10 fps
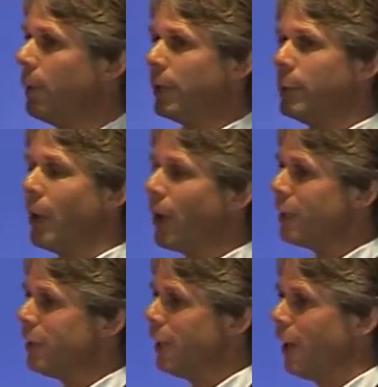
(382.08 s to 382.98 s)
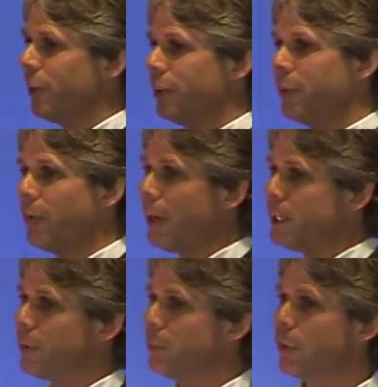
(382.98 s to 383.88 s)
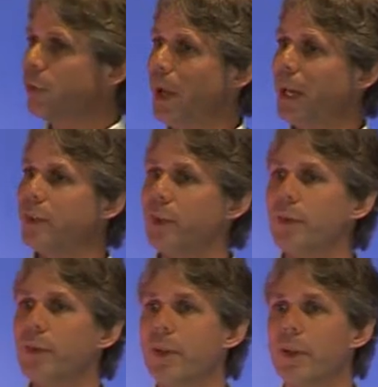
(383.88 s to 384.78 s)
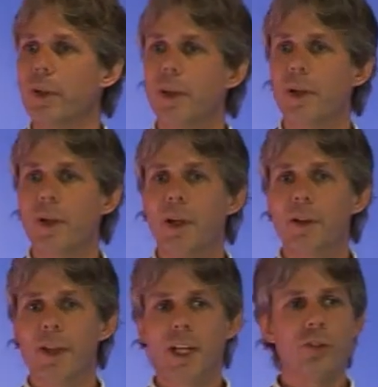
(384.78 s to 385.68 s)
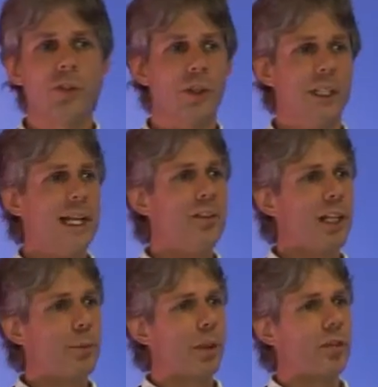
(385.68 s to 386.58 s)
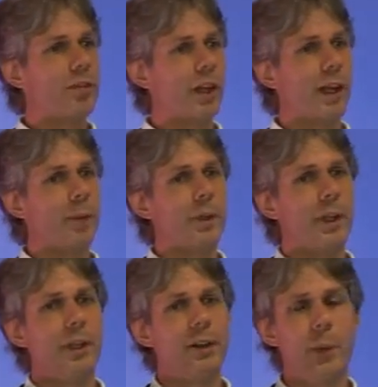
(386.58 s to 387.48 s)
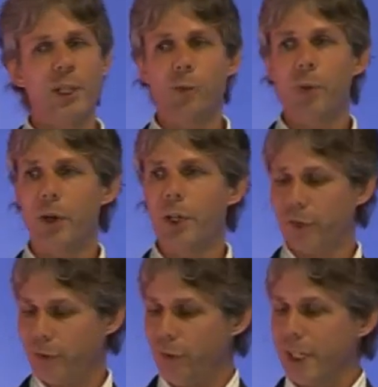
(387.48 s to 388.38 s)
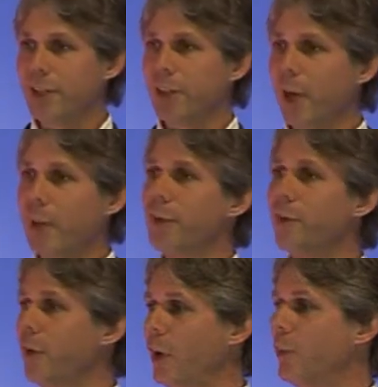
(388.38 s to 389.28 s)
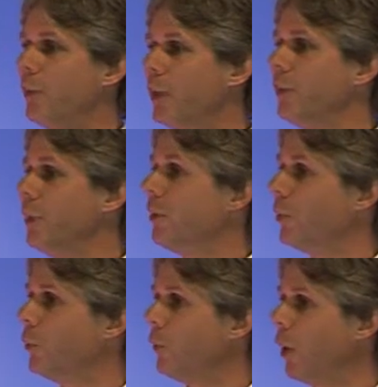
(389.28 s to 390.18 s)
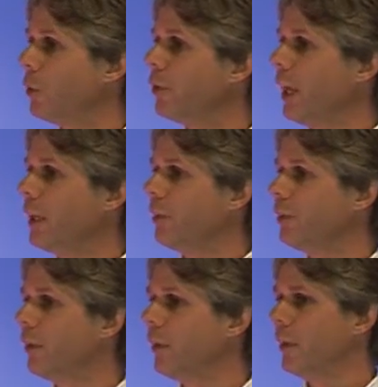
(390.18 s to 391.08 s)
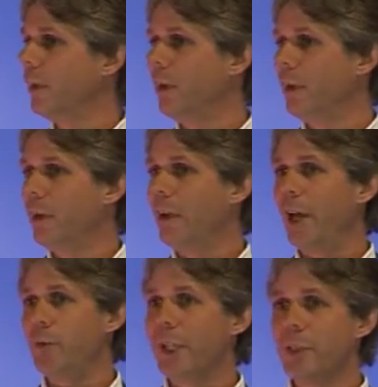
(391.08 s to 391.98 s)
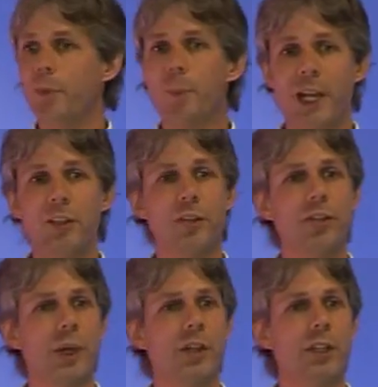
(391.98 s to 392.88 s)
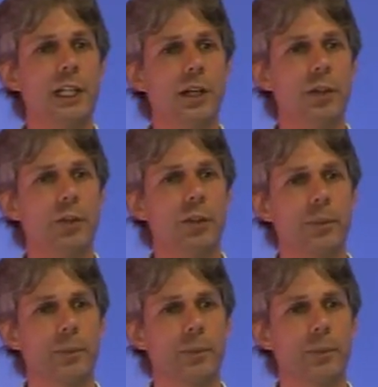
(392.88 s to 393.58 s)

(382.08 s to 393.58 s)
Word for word: But the marketing guys had a very different perspective. They saw that in 18 months' time, they would have products ready to go into the pharmacies, into the wholesalers, uh, ready for patients to actually use.